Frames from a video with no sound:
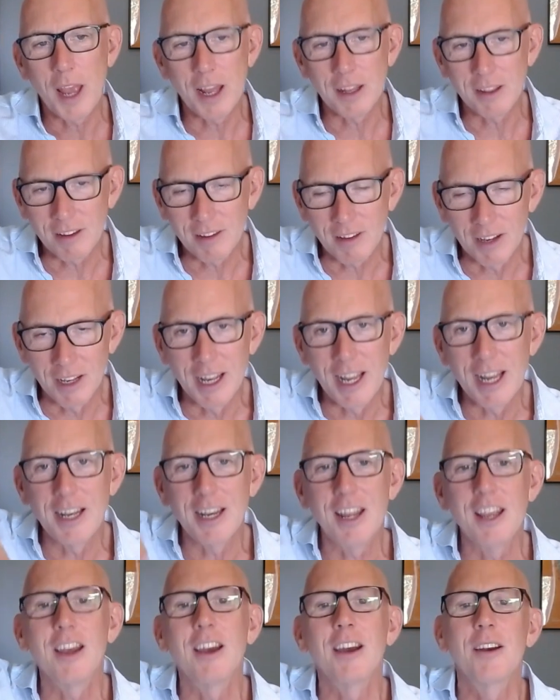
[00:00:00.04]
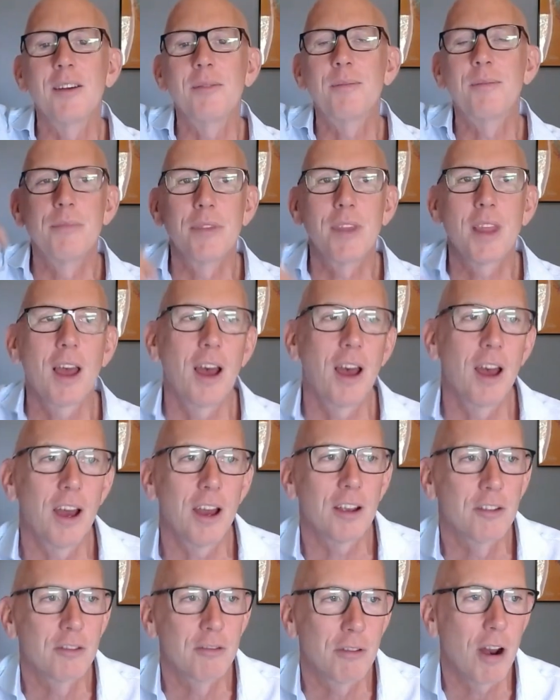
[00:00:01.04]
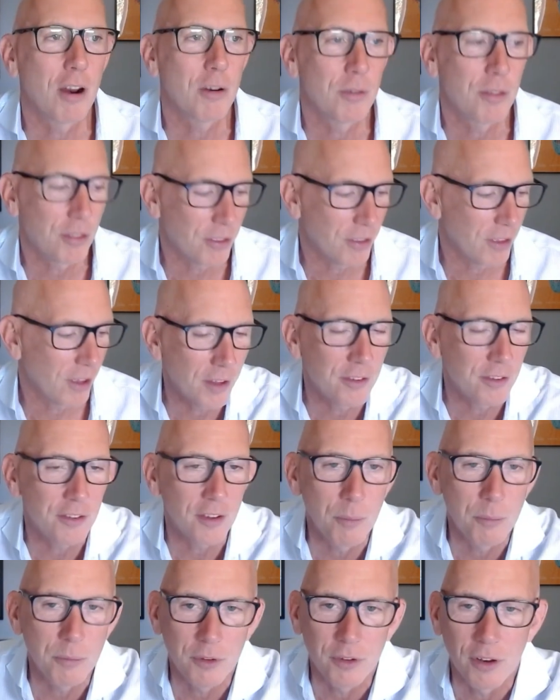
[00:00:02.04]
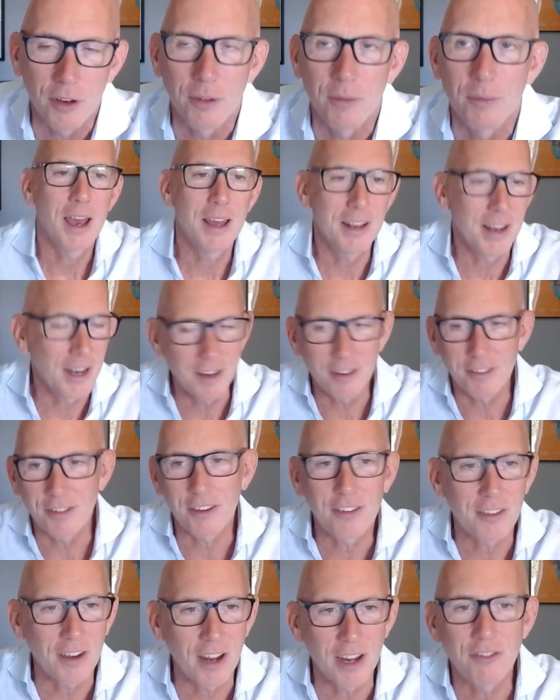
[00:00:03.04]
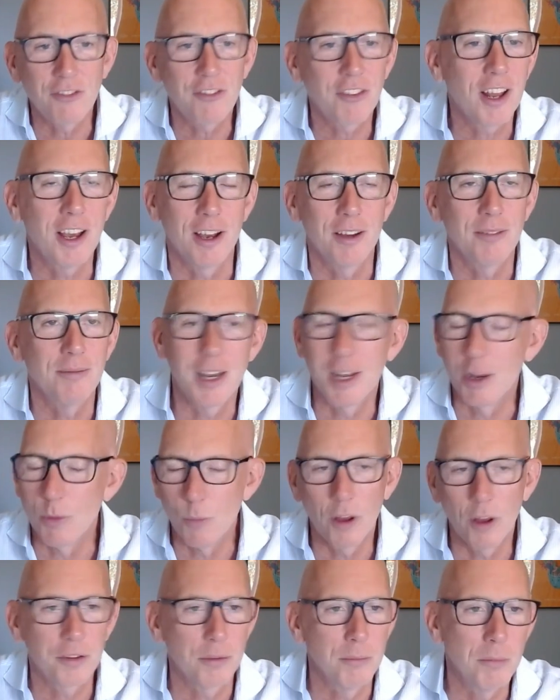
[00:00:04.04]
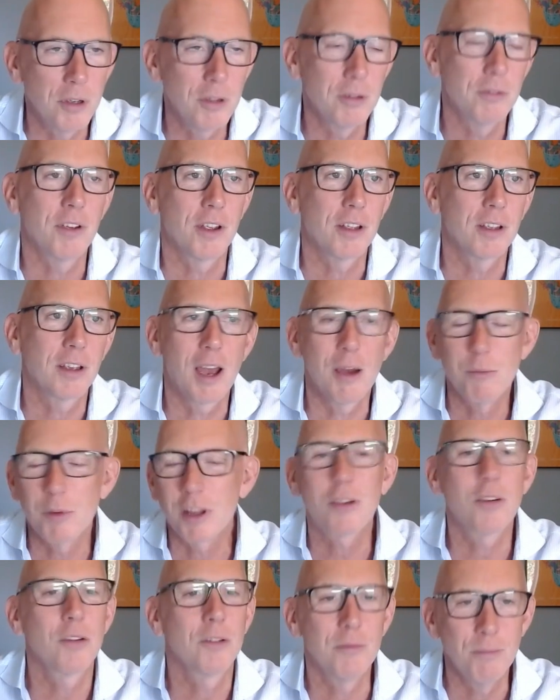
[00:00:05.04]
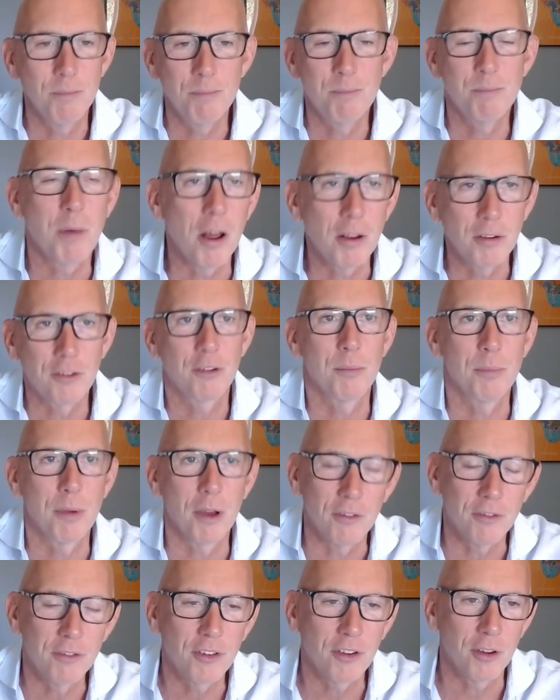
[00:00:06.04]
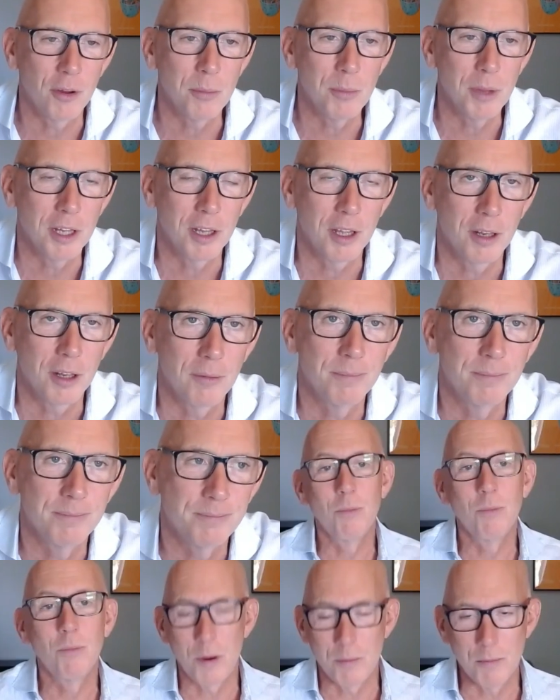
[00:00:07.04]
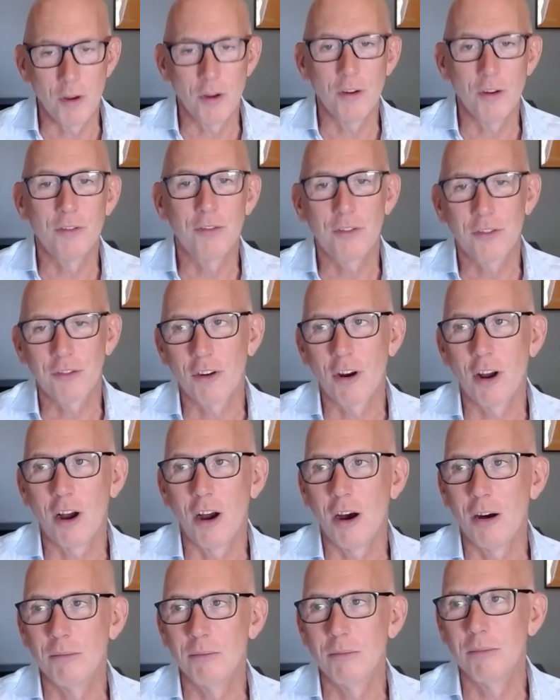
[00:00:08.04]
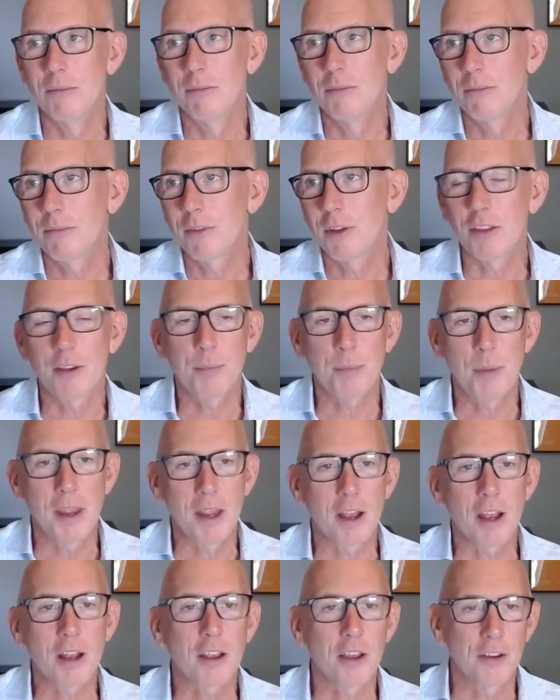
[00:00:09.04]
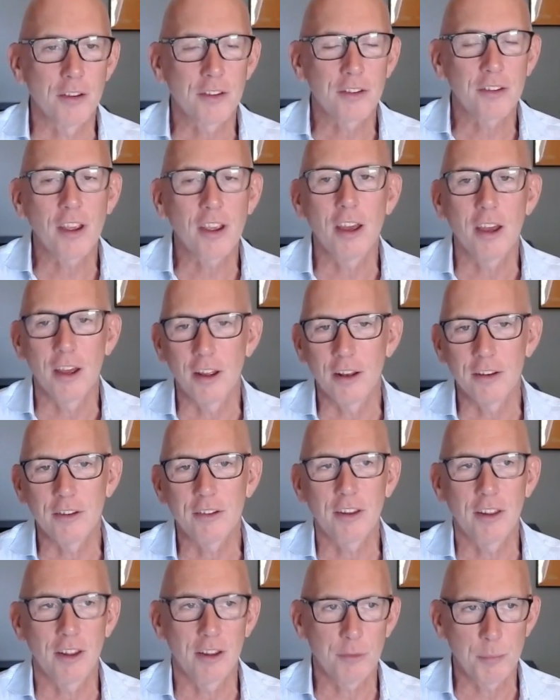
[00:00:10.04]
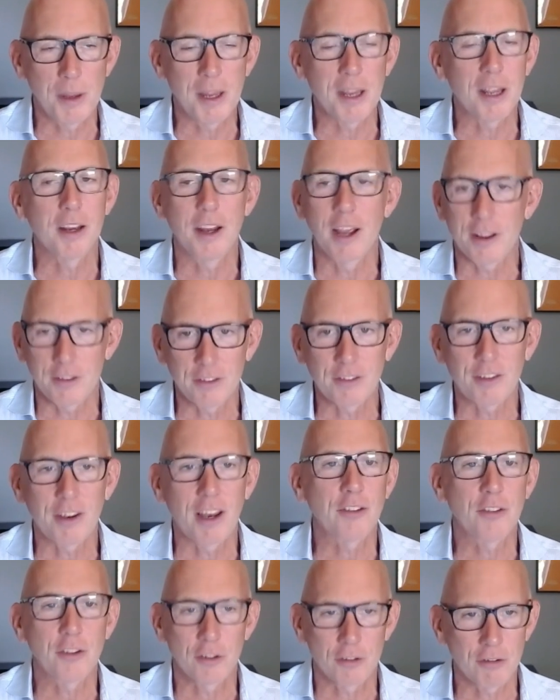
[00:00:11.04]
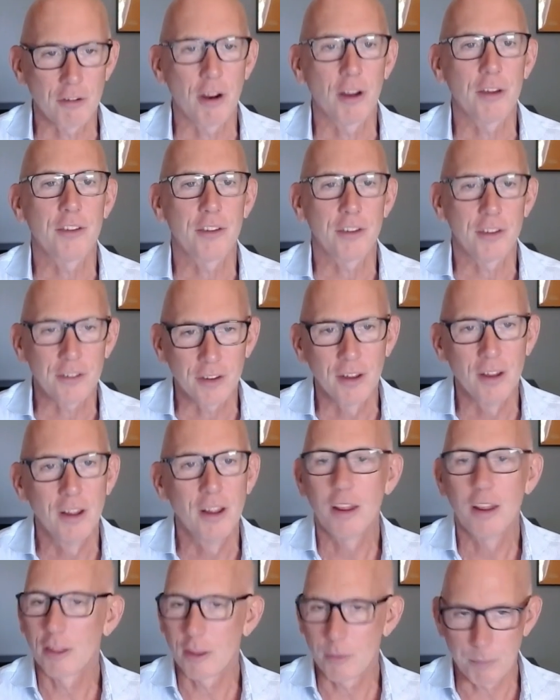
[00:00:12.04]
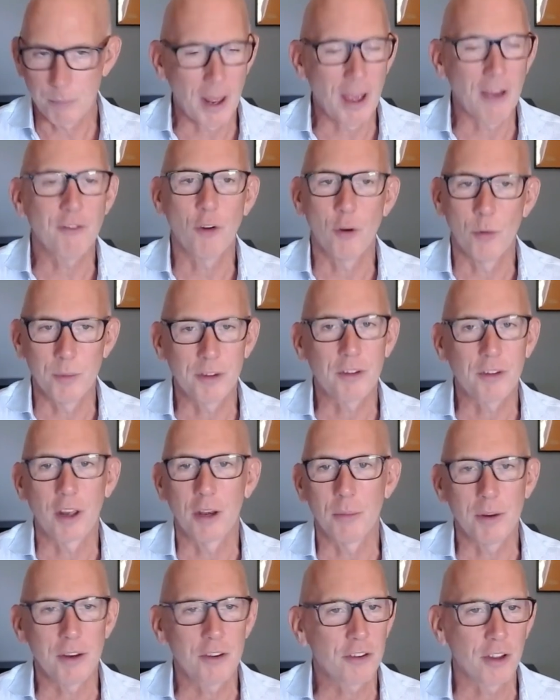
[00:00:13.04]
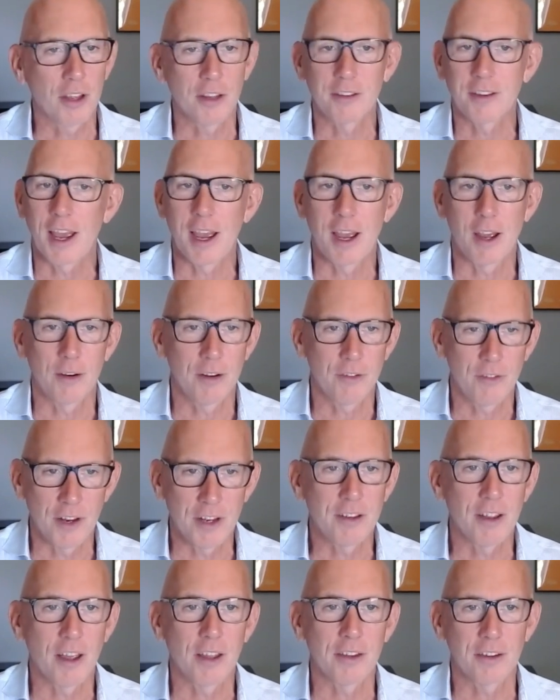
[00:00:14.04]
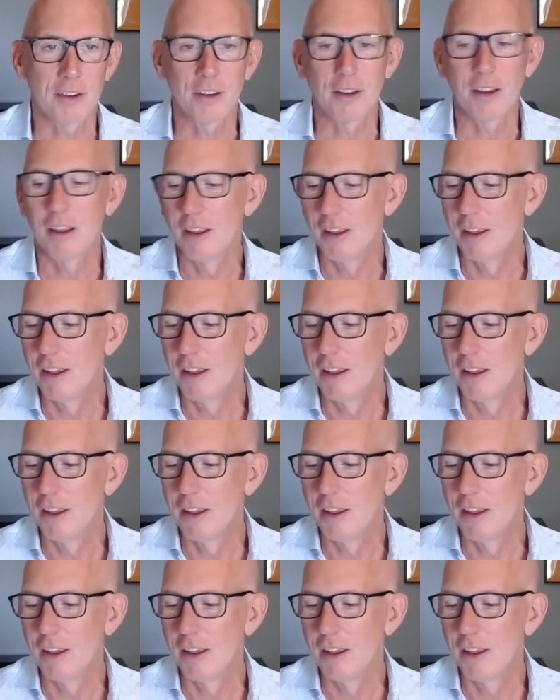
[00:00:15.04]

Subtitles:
had this linear growth assumption, and then it just stayed flat and it wasn't moving, and we couldn't budge above 2 million. We moved from this being a concern to this being an existential crisis. The platform is going to be shut down if it doesn't